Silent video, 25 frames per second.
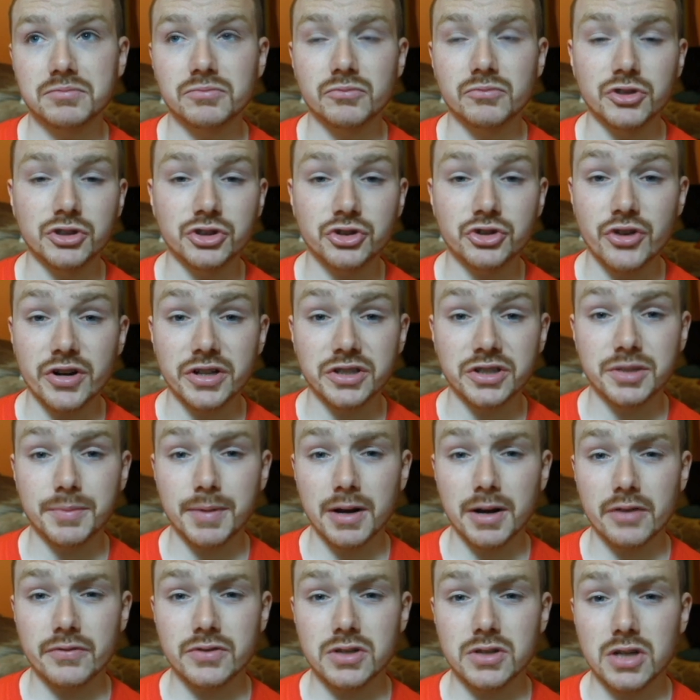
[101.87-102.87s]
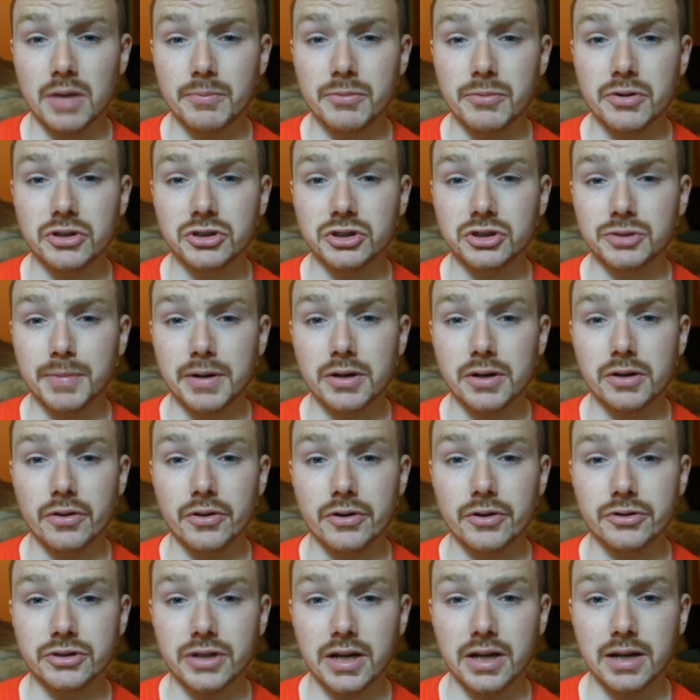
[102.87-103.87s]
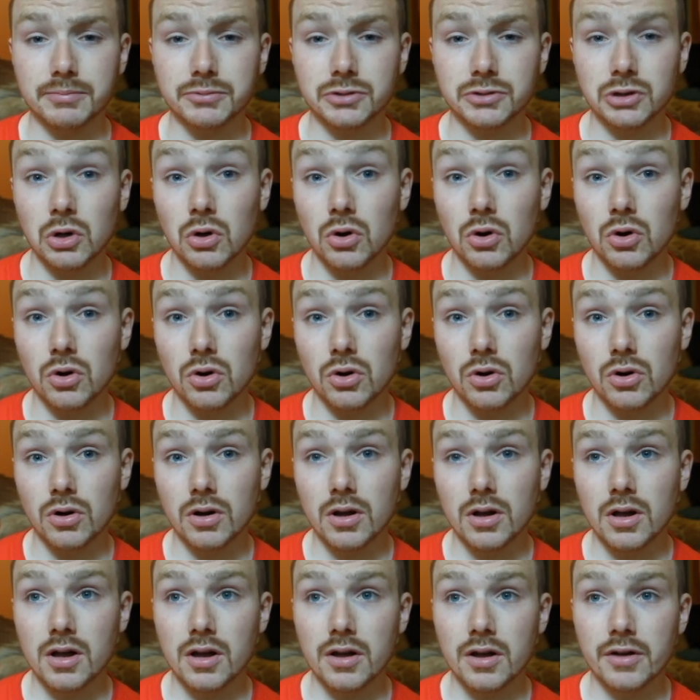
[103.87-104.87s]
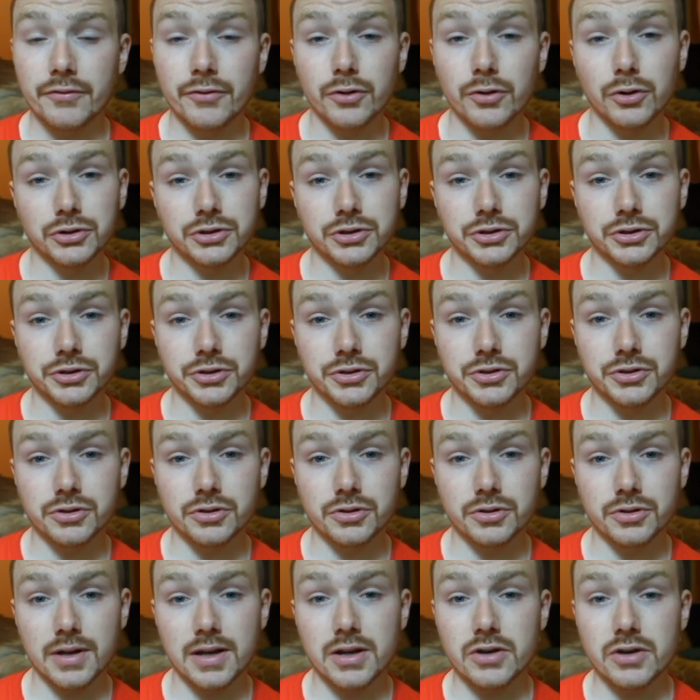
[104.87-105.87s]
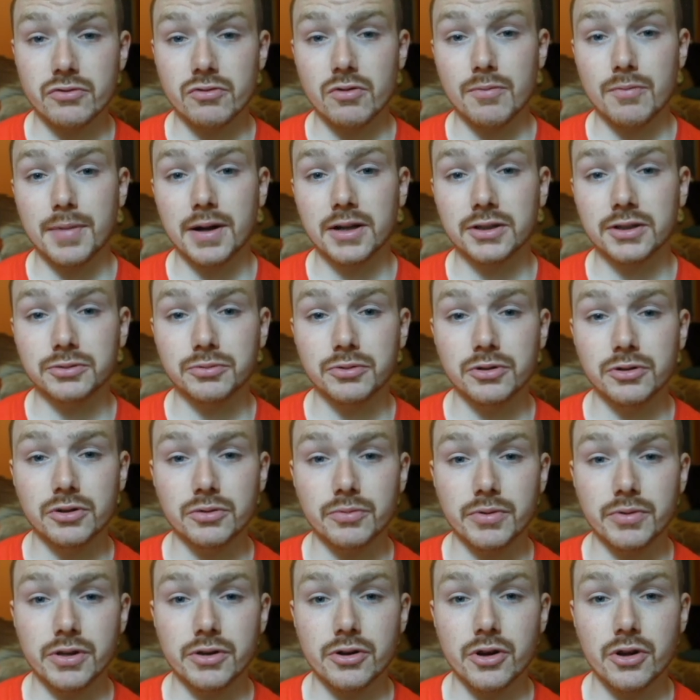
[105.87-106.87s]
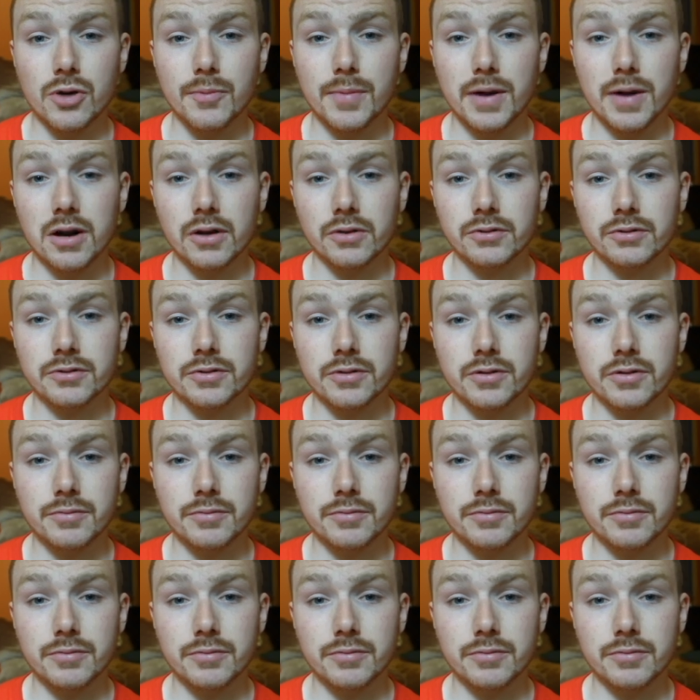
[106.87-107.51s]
restricts the amount of time you can spend on those apps, or forces you to enter a password when you go back onto